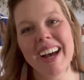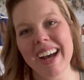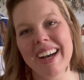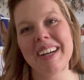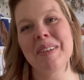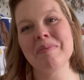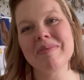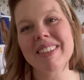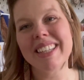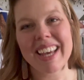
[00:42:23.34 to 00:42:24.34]

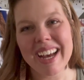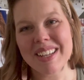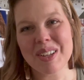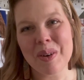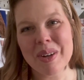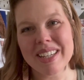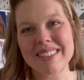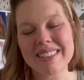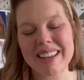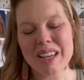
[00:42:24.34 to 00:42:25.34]
Yeah, as always,
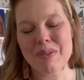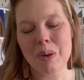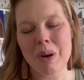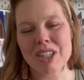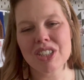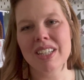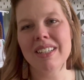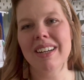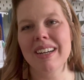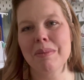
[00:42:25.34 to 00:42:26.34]
thank you for watching.
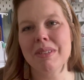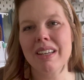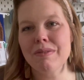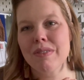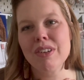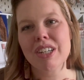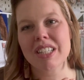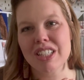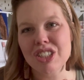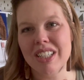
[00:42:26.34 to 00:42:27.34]
The gift of your
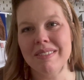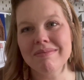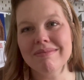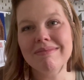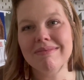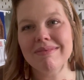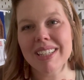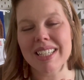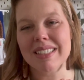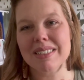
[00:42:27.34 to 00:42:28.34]
attention
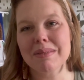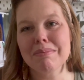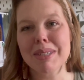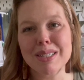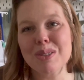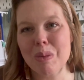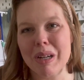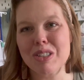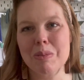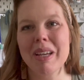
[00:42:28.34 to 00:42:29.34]
is means so
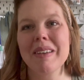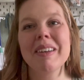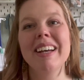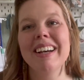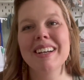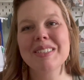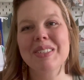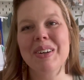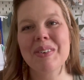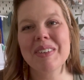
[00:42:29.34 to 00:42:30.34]
much to me.
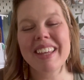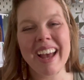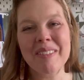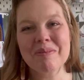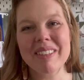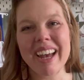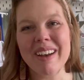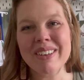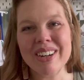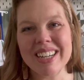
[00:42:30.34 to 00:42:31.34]
So yeah, have
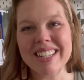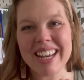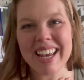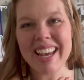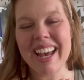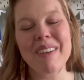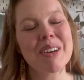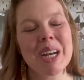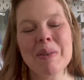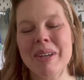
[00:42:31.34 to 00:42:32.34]
a great day, have a
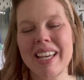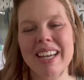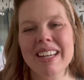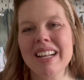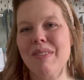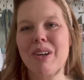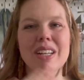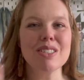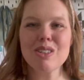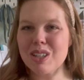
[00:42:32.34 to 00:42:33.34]
great weekend, have a great
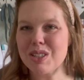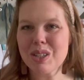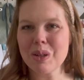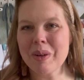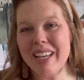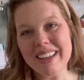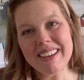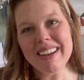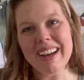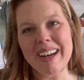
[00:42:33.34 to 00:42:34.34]
start to your week.
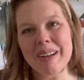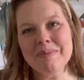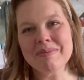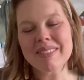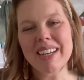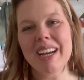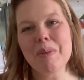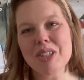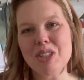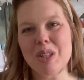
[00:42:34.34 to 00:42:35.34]
I
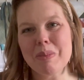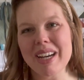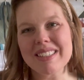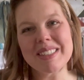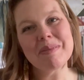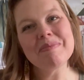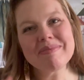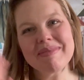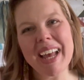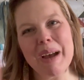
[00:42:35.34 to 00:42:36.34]
wish you the best.
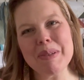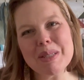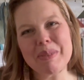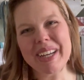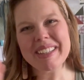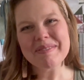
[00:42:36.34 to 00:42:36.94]
Happy spring.